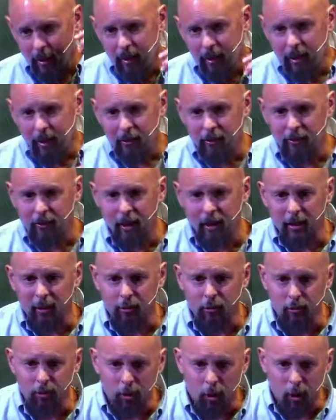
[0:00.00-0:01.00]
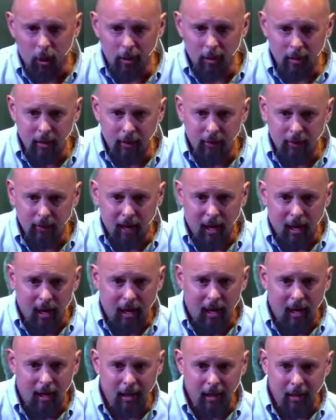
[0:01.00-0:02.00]
is it's like a jaundice
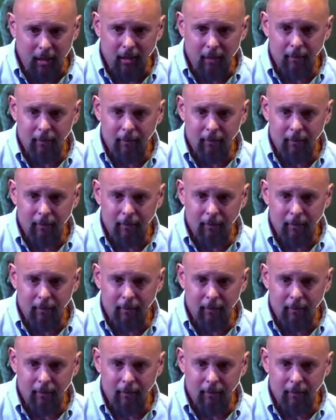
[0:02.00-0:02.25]
eye.